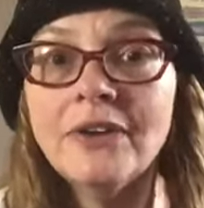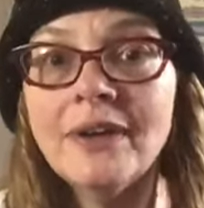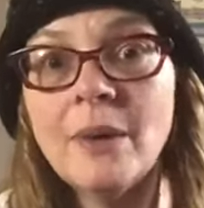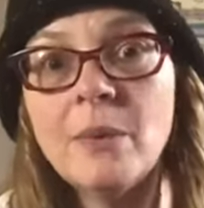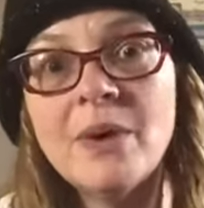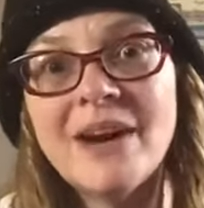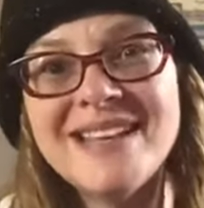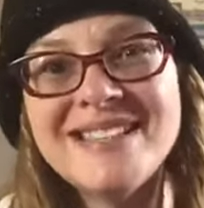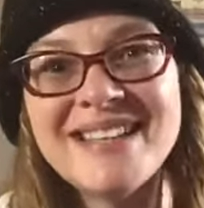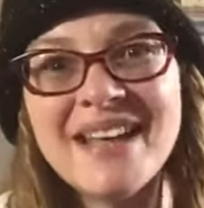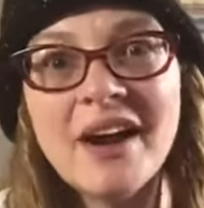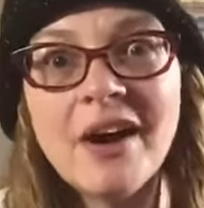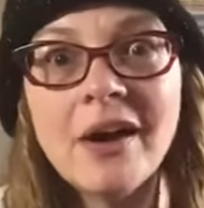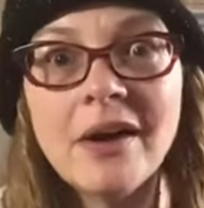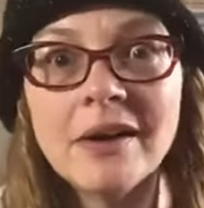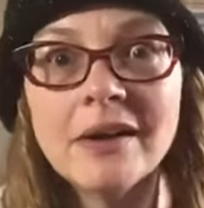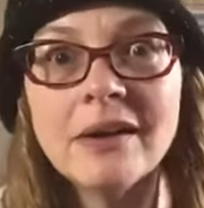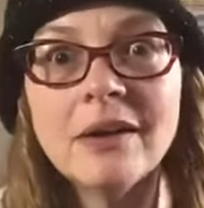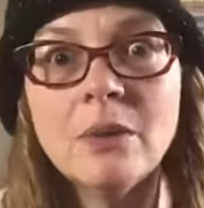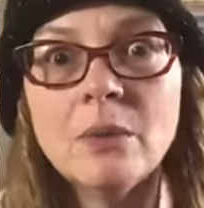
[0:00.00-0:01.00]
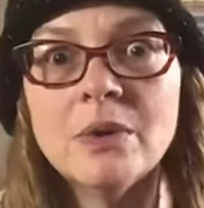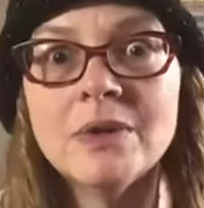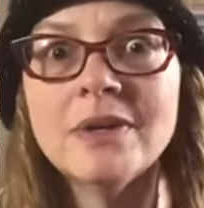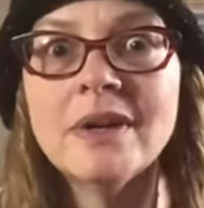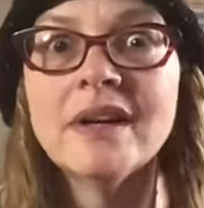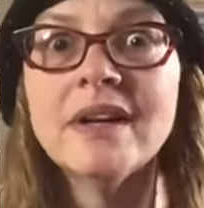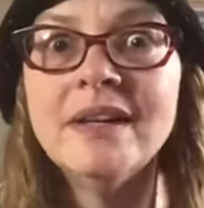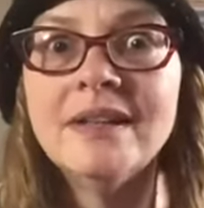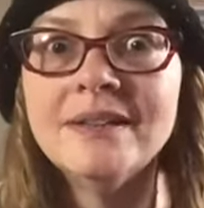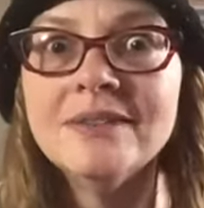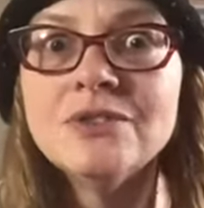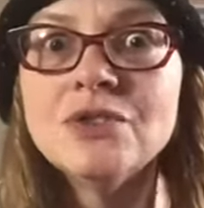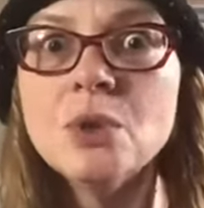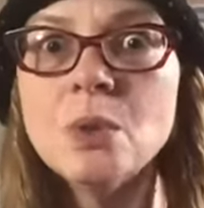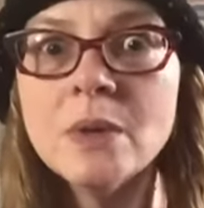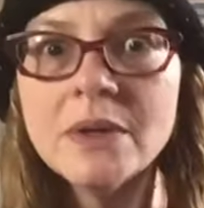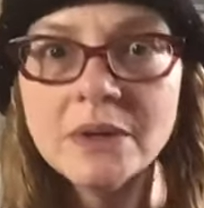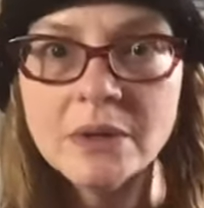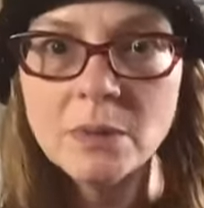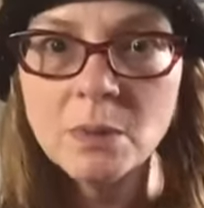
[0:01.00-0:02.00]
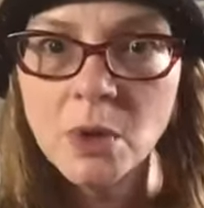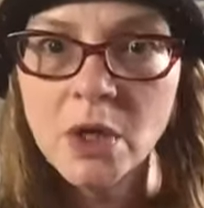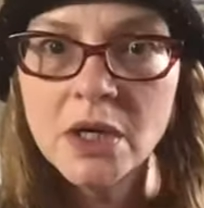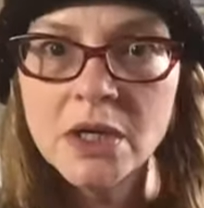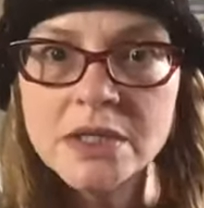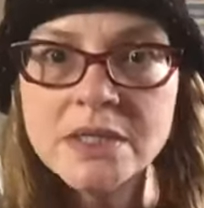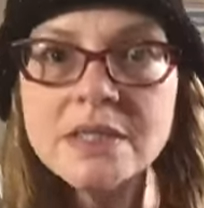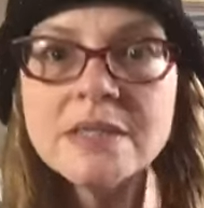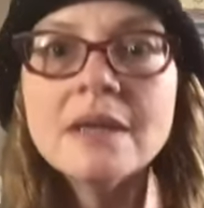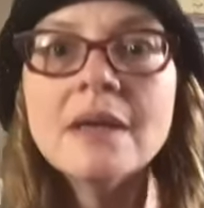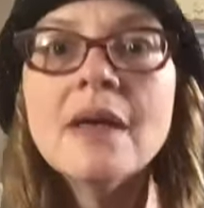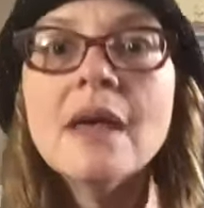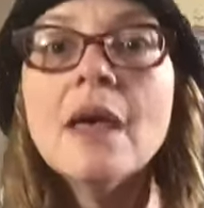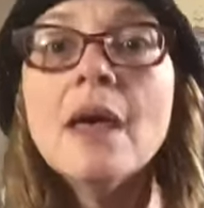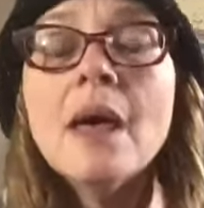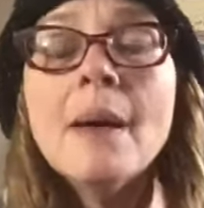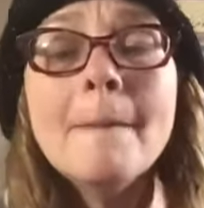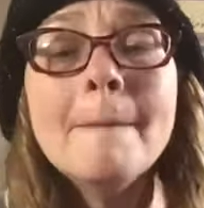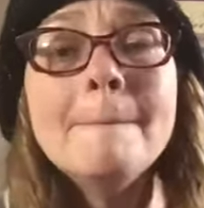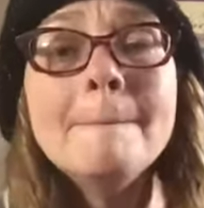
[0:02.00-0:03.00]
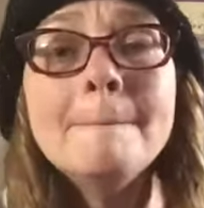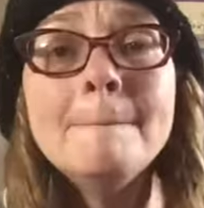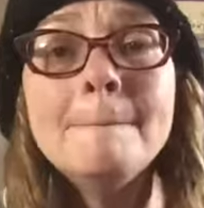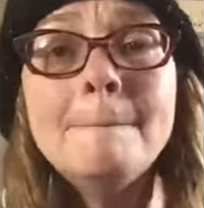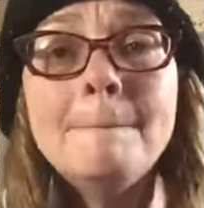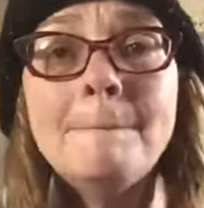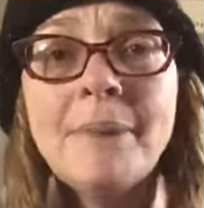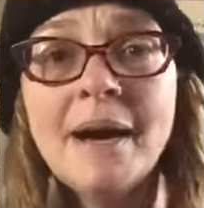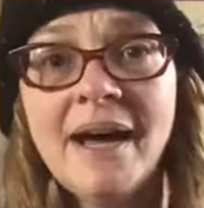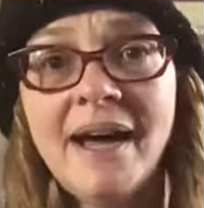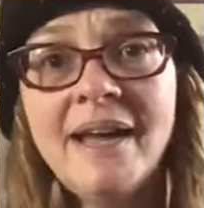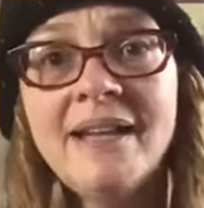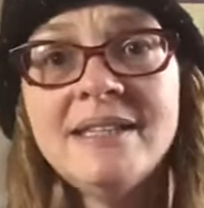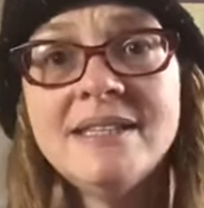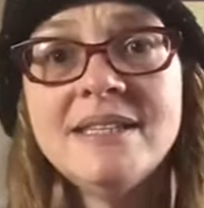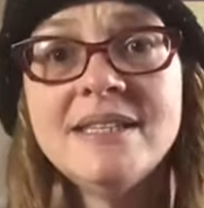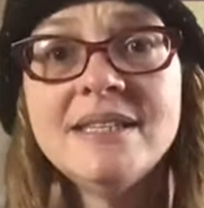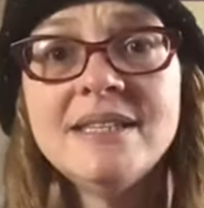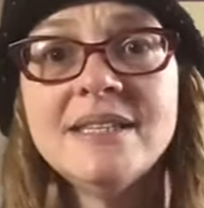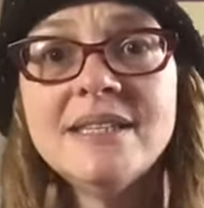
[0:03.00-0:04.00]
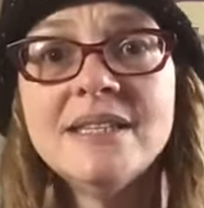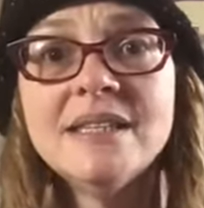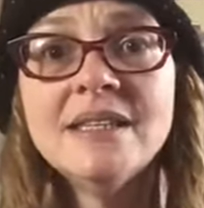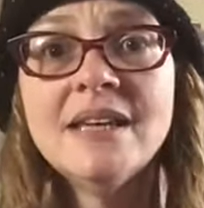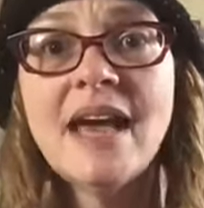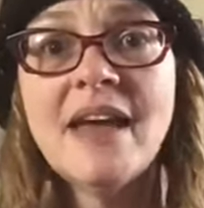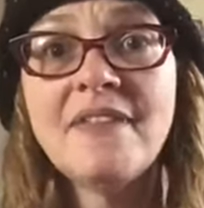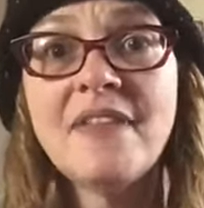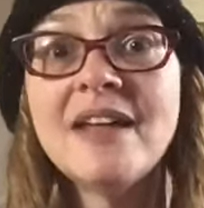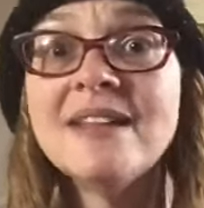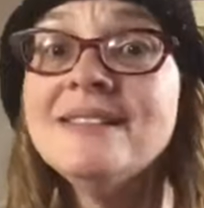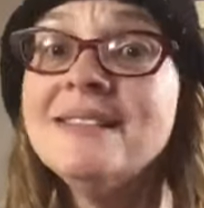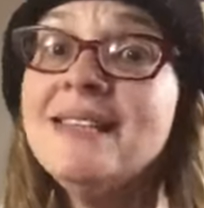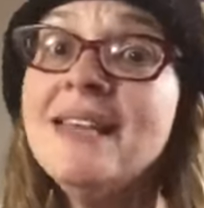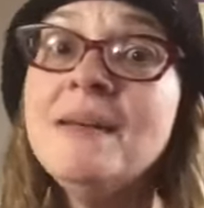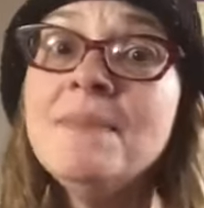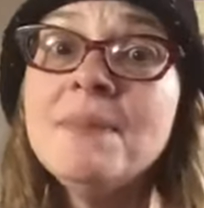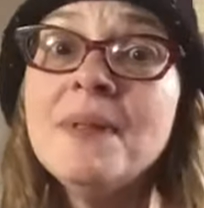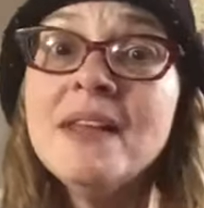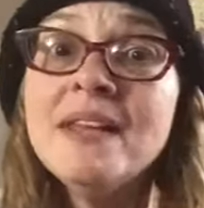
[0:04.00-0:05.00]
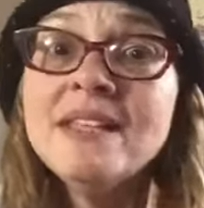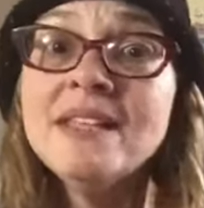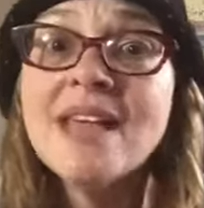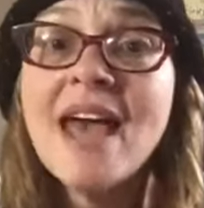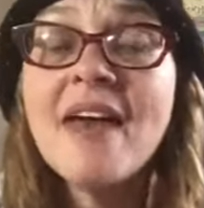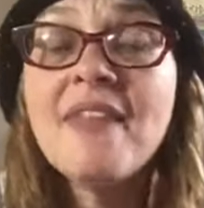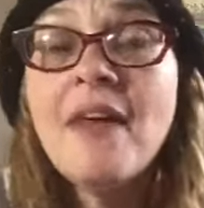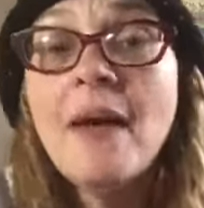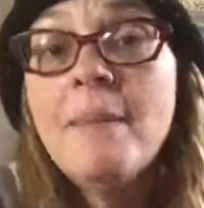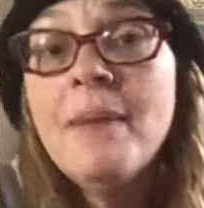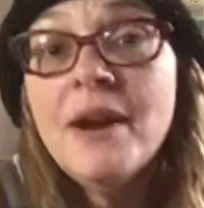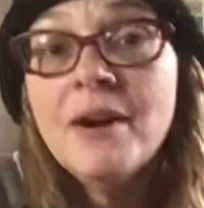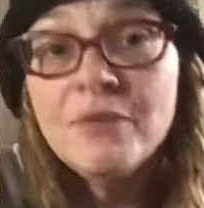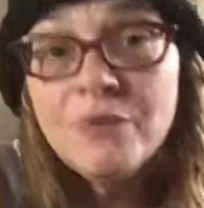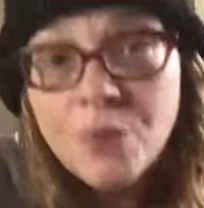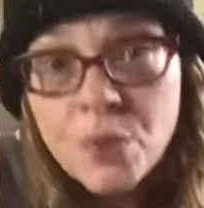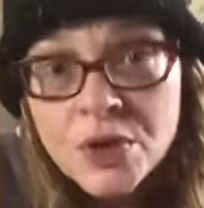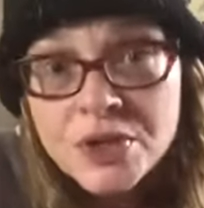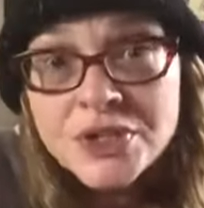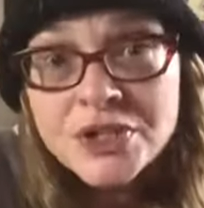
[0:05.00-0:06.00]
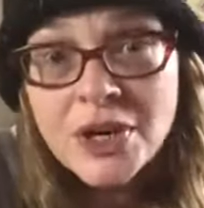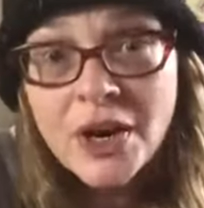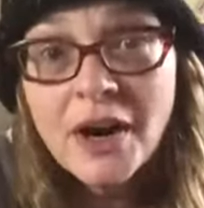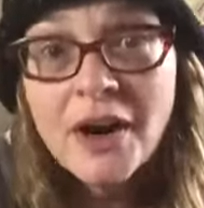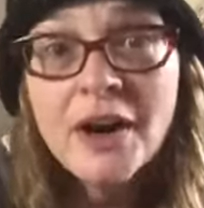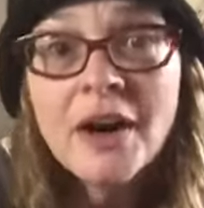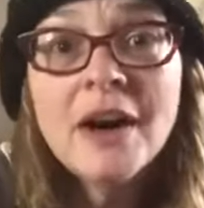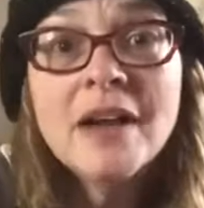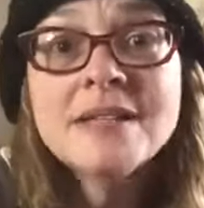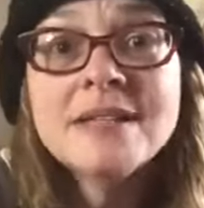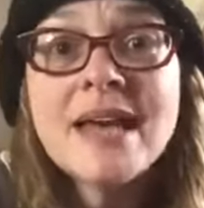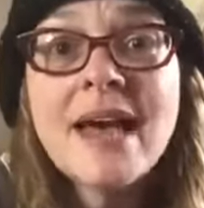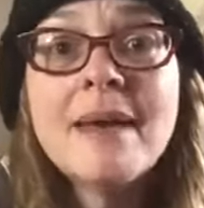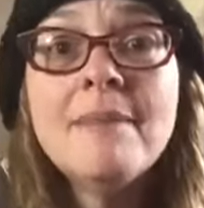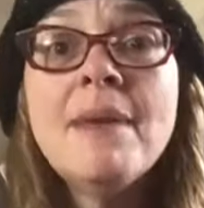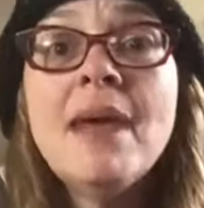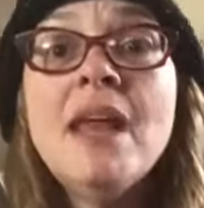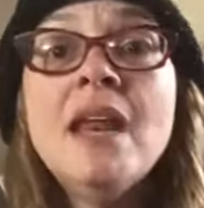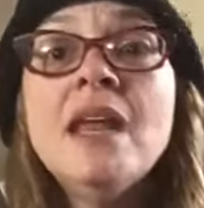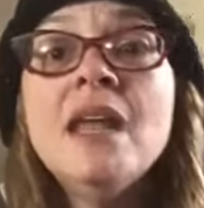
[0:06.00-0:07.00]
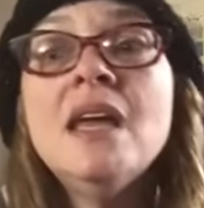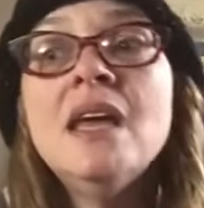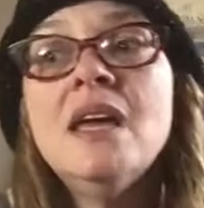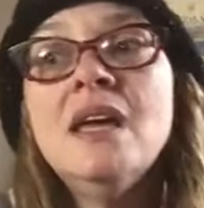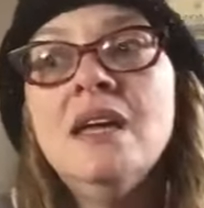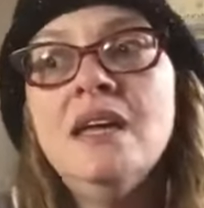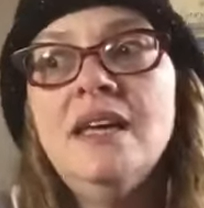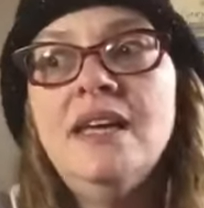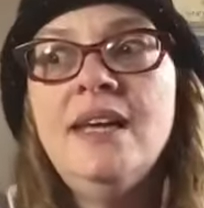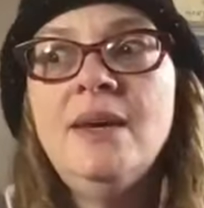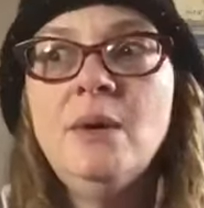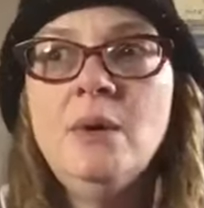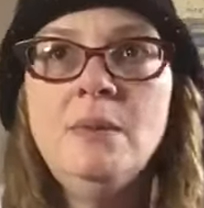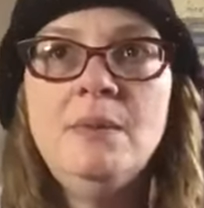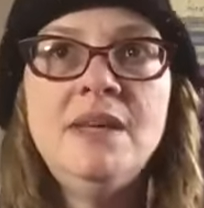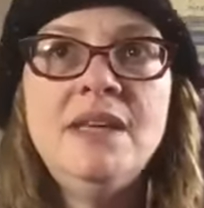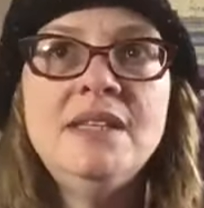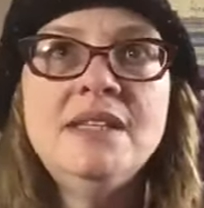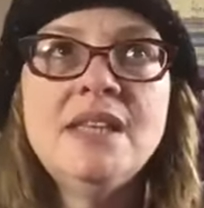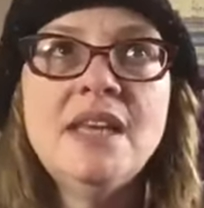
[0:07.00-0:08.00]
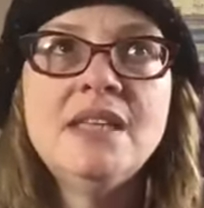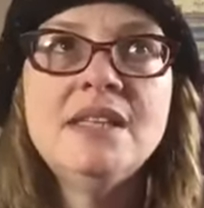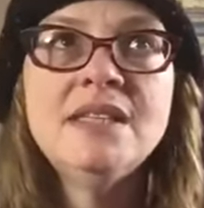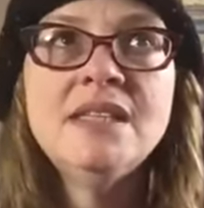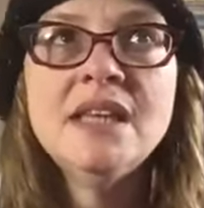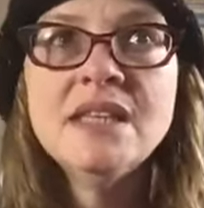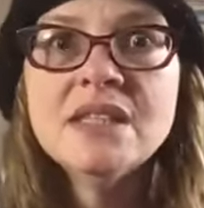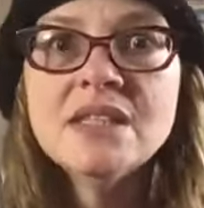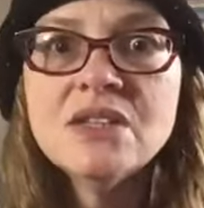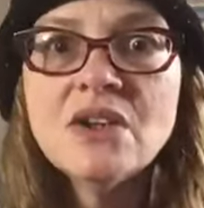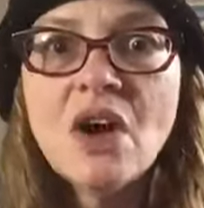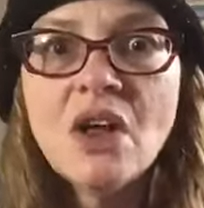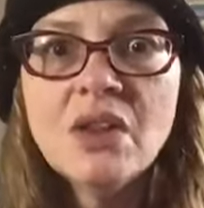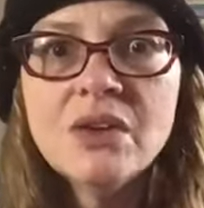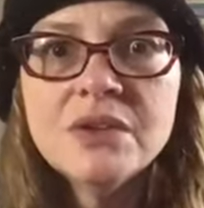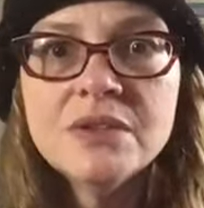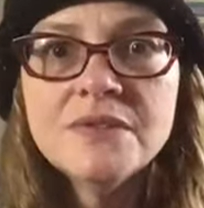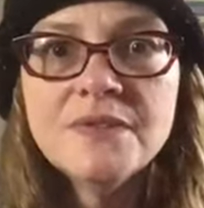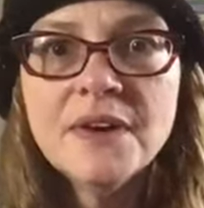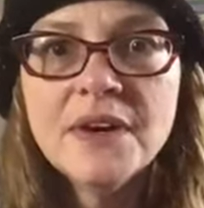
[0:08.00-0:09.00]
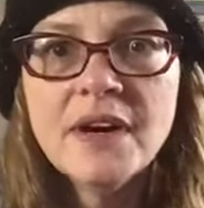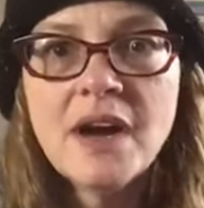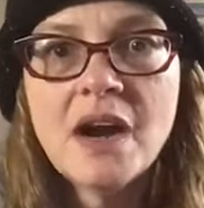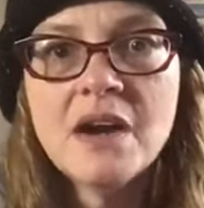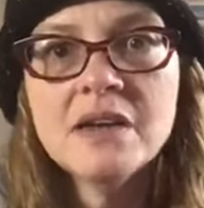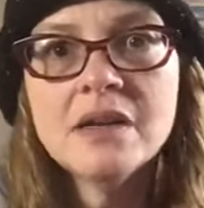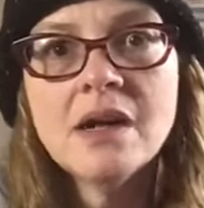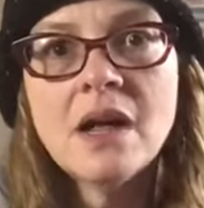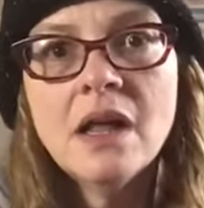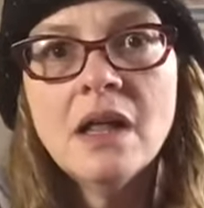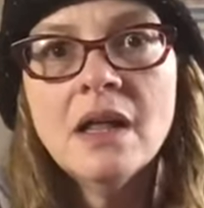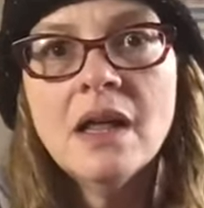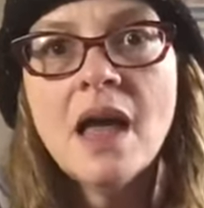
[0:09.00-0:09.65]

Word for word: Now, when I say article, we're talking 200 words. But at that same place, had that been a four star assignment, it would be, say, $6 for an article.